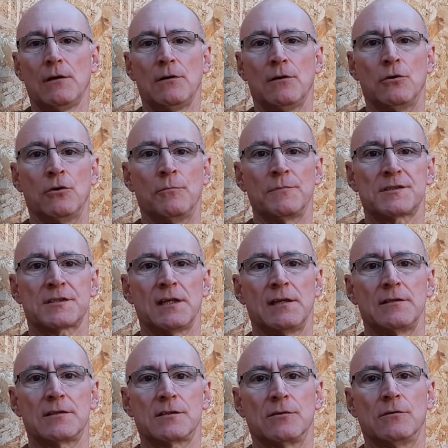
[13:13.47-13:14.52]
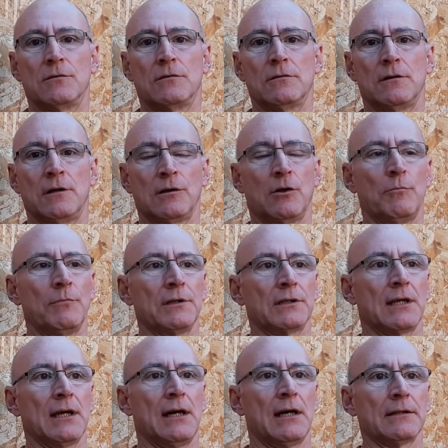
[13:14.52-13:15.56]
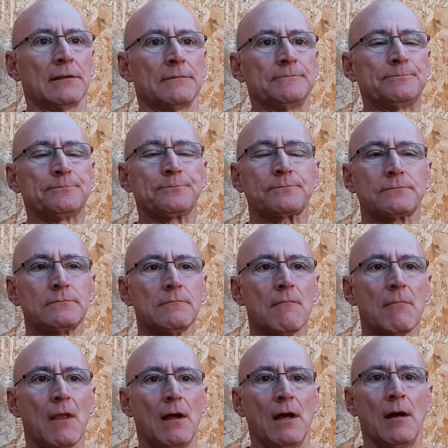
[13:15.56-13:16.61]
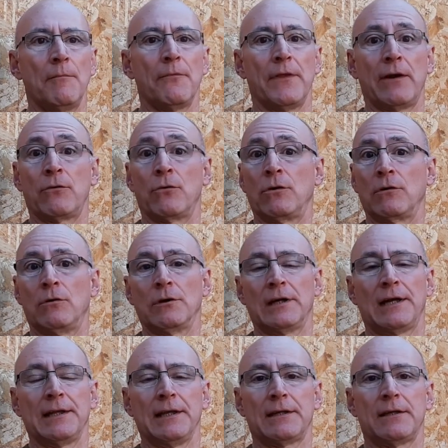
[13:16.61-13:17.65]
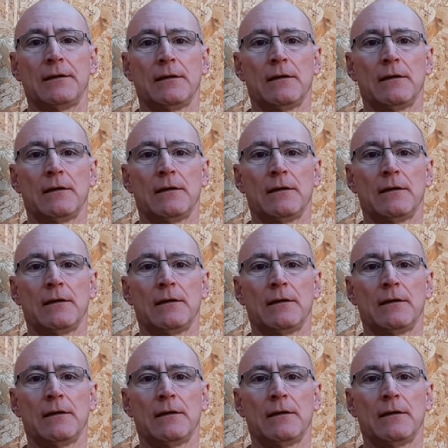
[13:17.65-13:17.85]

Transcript: homesteads or allotment garden, they're all organic.